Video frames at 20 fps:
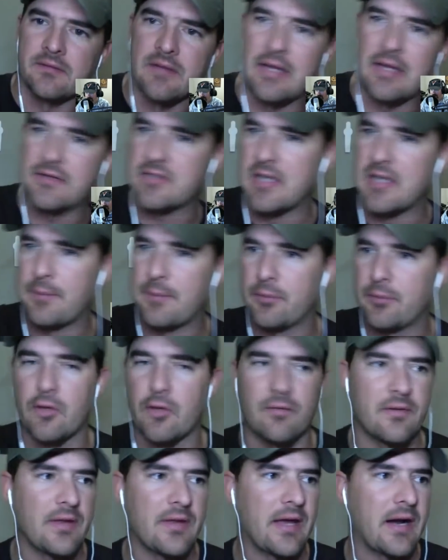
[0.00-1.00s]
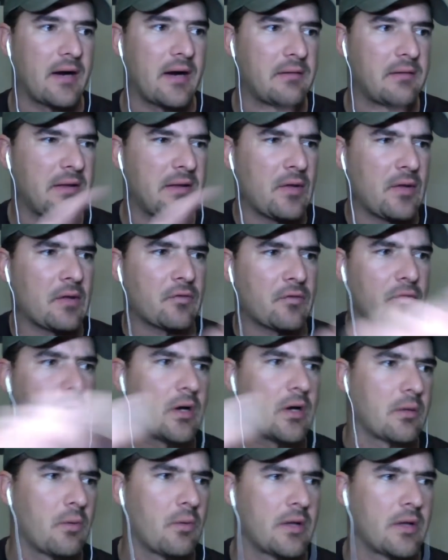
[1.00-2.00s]
couple over there they think through it
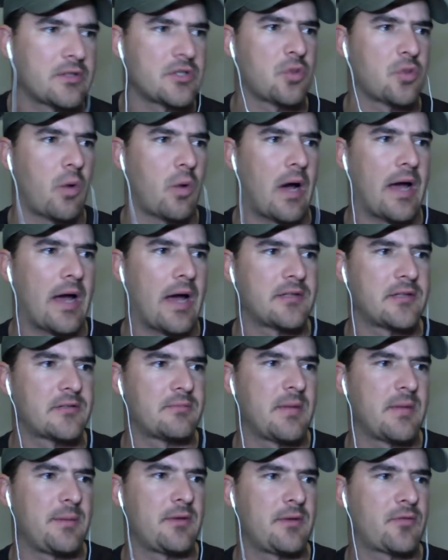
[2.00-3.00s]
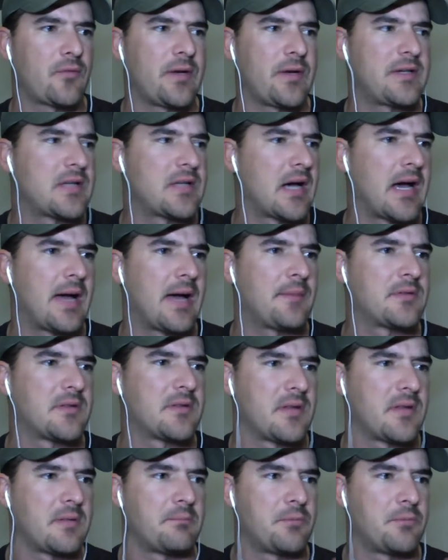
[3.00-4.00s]
once or twice maybe three times and then
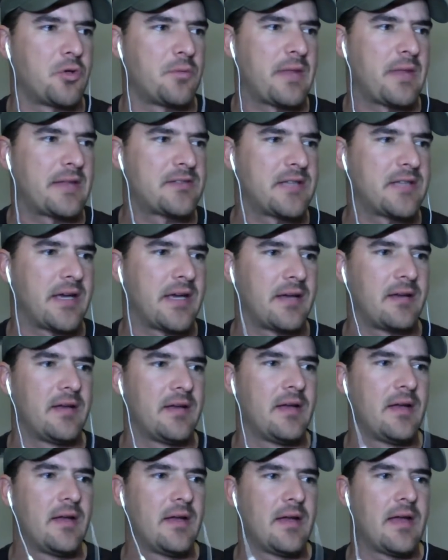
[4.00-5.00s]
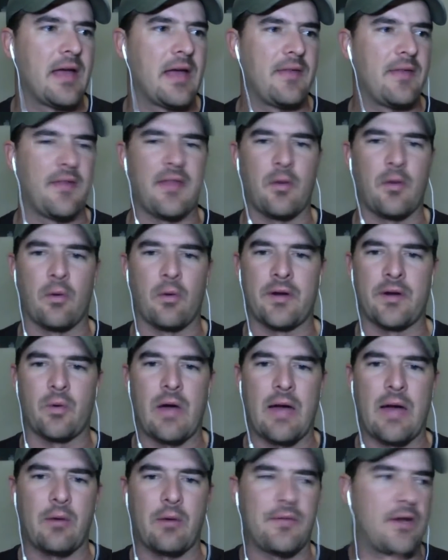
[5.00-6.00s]
boom that's it and then they wonder why
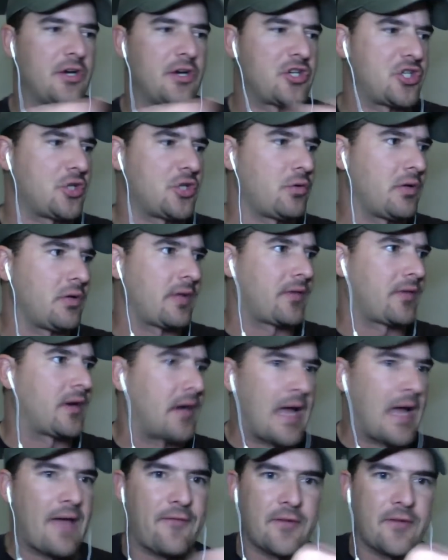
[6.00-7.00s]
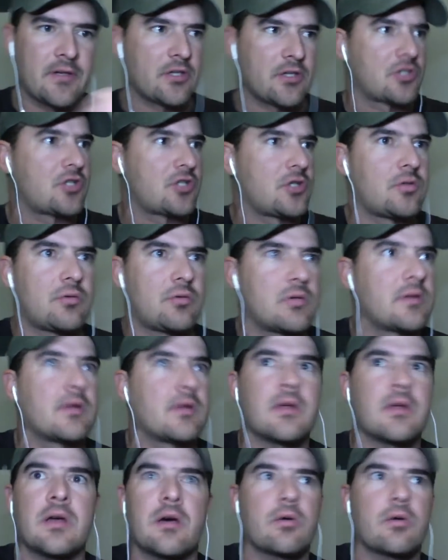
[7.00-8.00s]
when they're shooting they're having to shoot and then
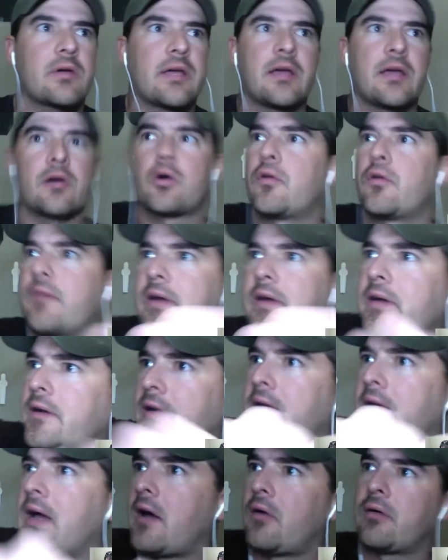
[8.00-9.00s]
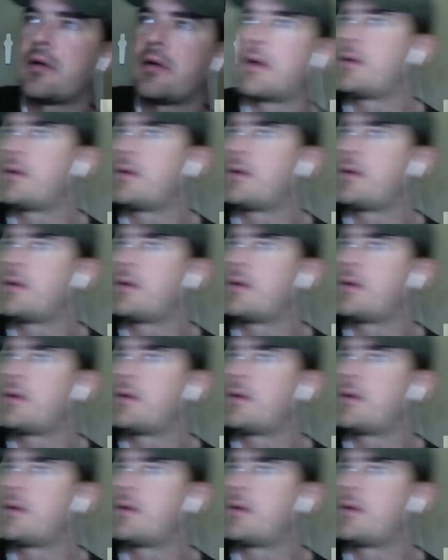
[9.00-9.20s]
okay I'll go over here now and I, I,